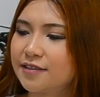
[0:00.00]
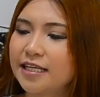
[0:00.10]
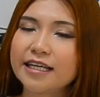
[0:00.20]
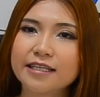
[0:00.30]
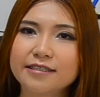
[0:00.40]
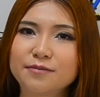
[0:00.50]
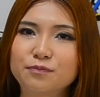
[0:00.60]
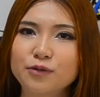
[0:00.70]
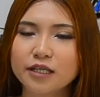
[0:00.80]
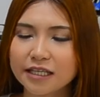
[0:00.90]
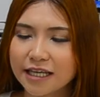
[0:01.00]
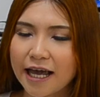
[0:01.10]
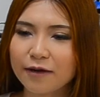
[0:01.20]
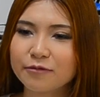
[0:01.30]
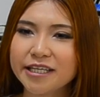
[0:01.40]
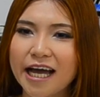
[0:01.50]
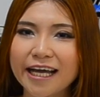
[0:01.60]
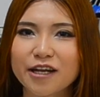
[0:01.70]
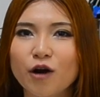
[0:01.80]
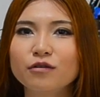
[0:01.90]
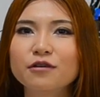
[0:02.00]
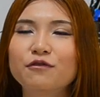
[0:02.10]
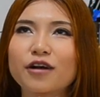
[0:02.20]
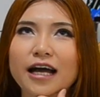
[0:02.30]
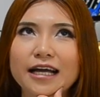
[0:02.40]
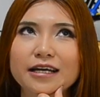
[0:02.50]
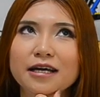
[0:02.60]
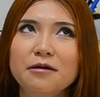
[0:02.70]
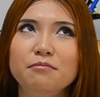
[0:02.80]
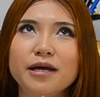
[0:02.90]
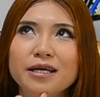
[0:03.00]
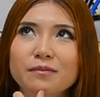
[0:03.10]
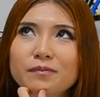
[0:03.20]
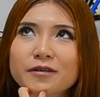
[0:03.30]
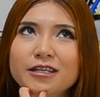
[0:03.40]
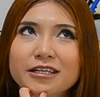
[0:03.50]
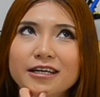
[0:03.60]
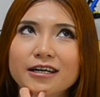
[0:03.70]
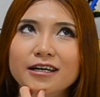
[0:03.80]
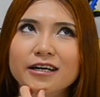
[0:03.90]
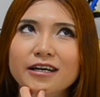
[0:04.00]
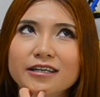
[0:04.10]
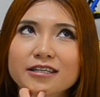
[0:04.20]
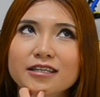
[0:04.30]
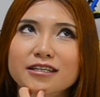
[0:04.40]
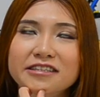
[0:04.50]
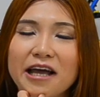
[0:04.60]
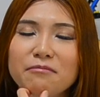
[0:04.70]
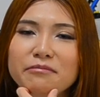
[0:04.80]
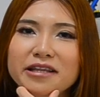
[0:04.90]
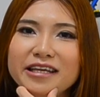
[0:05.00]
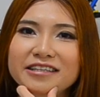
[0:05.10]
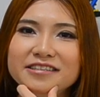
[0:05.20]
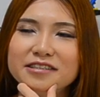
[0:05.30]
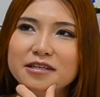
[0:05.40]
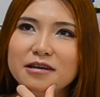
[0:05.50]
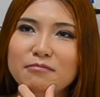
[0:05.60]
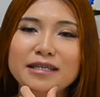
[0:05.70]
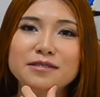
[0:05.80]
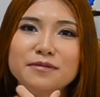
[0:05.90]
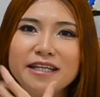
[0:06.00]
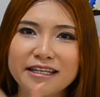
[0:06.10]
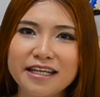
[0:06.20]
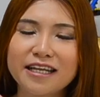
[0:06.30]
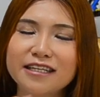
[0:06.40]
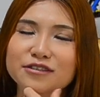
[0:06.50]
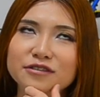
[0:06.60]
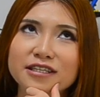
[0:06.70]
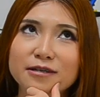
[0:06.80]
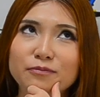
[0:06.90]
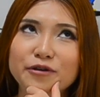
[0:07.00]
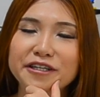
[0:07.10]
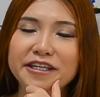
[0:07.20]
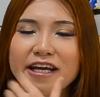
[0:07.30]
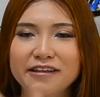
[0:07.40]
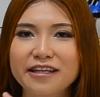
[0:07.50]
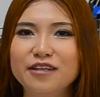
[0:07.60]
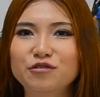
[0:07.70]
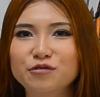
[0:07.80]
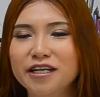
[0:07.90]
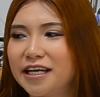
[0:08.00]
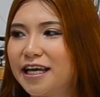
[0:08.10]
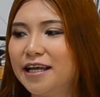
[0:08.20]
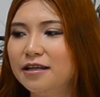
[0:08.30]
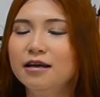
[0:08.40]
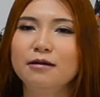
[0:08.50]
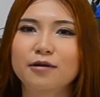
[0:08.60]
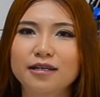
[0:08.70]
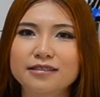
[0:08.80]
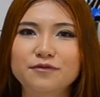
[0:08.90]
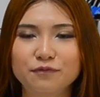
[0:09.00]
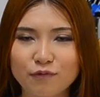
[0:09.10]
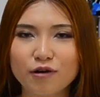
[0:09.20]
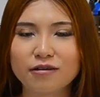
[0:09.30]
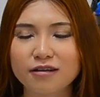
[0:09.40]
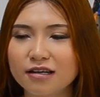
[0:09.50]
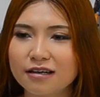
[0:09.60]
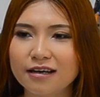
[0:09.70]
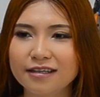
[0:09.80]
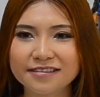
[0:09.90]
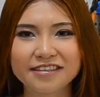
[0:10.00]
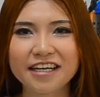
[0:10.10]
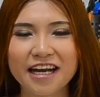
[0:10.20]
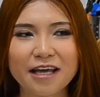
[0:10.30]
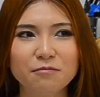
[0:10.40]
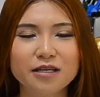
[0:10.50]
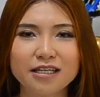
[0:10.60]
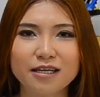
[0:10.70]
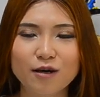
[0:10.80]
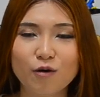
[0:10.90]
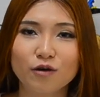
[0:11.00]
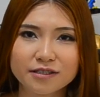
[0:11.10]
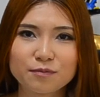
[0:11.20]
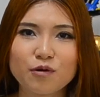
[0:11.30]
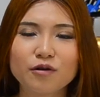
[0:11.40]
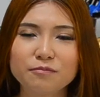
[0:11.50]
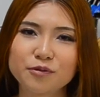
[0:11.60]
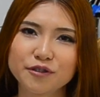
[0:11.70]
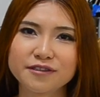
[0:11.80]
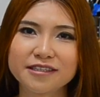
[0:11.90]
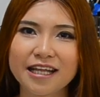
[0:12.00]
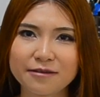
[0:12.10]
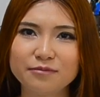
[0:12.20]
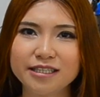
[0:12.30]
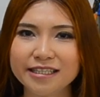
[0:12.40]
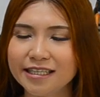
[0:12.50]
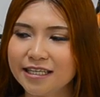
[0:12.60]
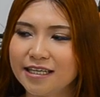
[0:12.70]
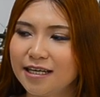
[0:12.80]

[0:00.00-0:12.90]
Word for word: stick is pretty heavy. I can hold it for like maybe uh, 10 minutes maximum and then I need to take a break and then do it again because for a stick like me or a sport person like me,